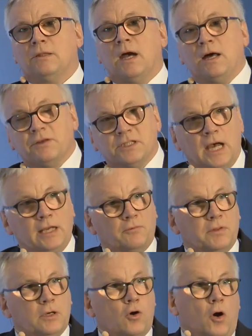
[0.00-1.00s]
The other
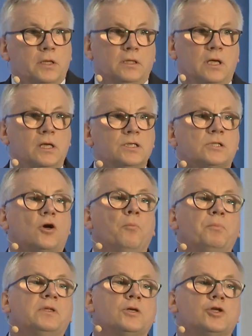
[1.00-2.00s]
side of the coin is
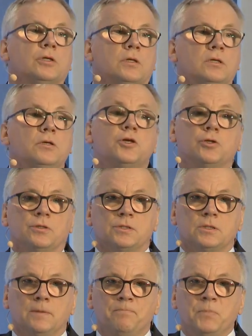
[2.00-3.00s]
competition
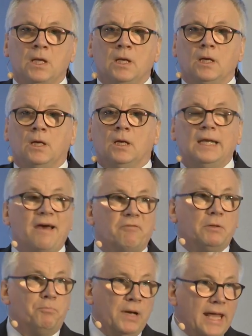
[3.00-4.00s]
conditions.
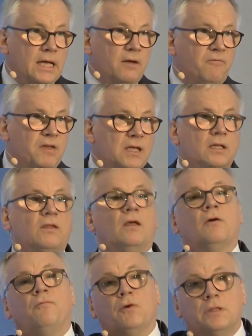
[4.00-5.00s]
Level playing field
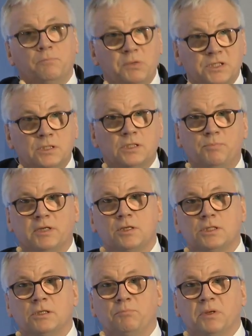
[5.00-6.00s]
for the business
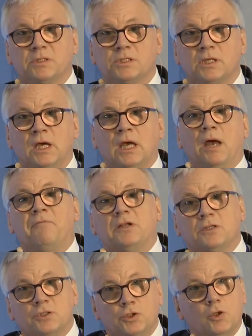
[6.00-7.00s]
participants. If
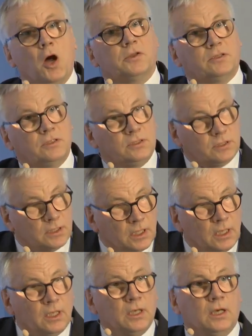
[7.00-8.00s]
it is not
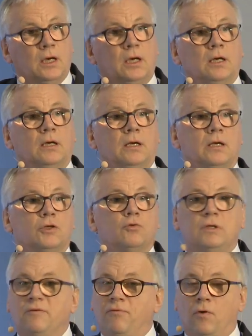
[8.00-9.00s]

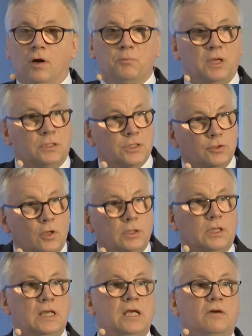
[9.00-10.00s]
uniform, it is
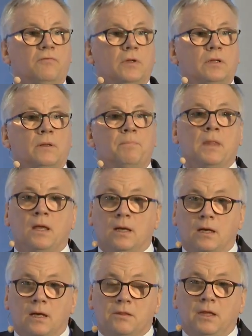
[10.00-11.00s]
not equal,
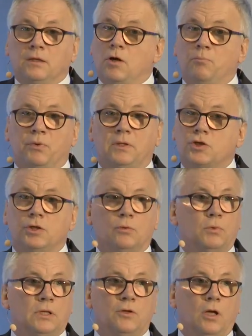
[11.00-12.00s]
then
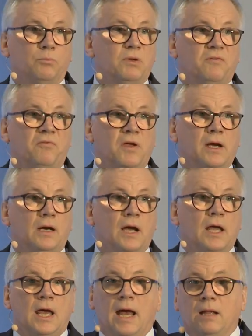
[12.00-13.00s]
competition will not be fair.
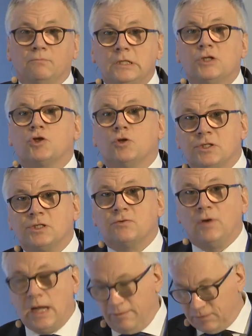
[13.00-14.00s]
And we should
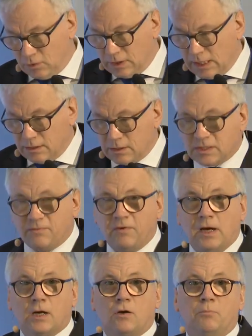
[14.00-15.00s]
strive to get this
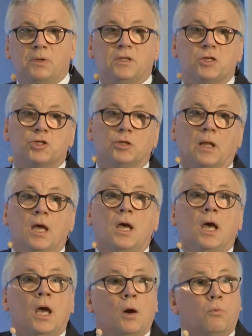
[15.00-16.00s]
fair competition.
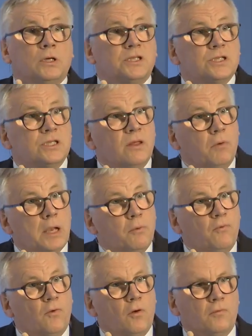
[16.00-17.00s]
What is the
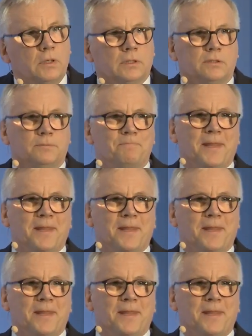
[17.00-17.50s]
way forward?